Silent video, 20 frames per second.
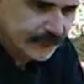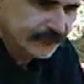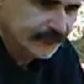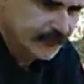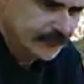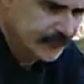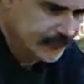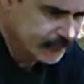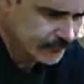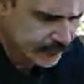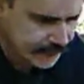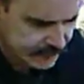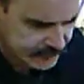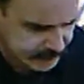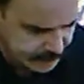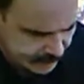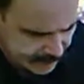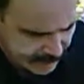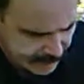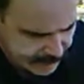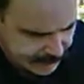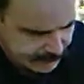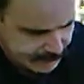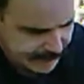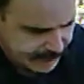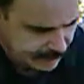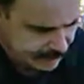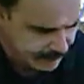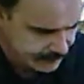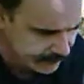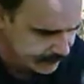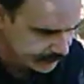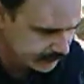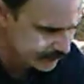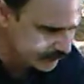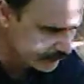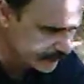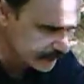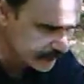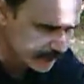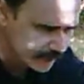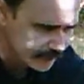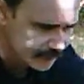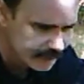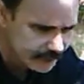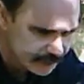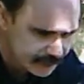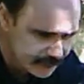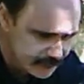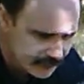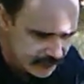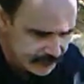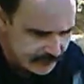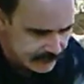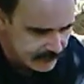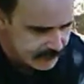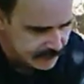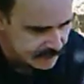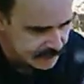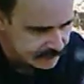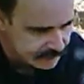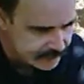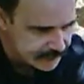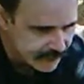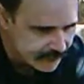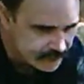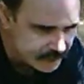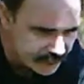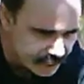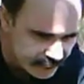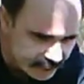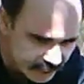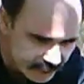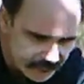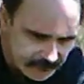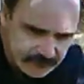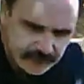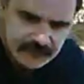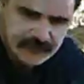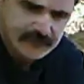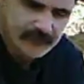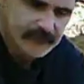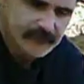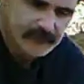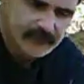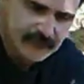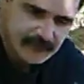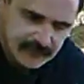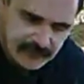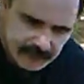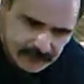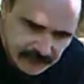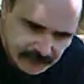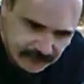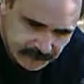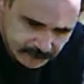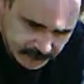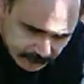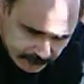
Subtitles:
it's a good soil. I'll be able to use this soil next year for